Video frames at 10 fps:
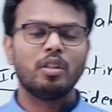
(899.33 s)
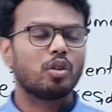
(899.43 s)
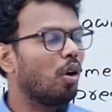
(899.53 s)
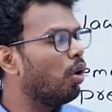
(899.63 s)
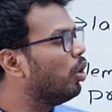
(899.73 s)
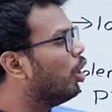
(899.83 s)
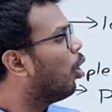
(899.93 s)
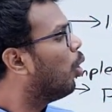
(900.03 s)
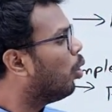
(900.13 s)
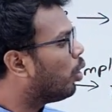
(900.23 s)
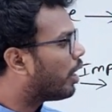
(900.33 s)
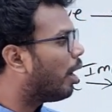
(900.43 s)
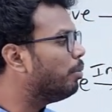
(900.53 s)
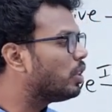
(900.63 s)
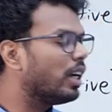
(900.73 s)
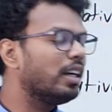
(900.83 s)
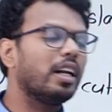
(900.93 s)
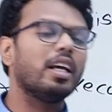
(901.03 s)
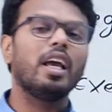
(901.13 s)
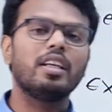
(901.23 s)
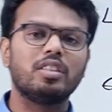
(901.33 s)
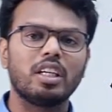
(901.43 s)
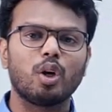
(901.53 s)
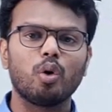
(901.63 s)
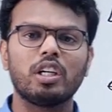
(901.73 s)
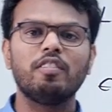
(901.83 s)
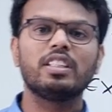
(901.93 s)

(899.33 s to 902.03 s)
So, who comes under executive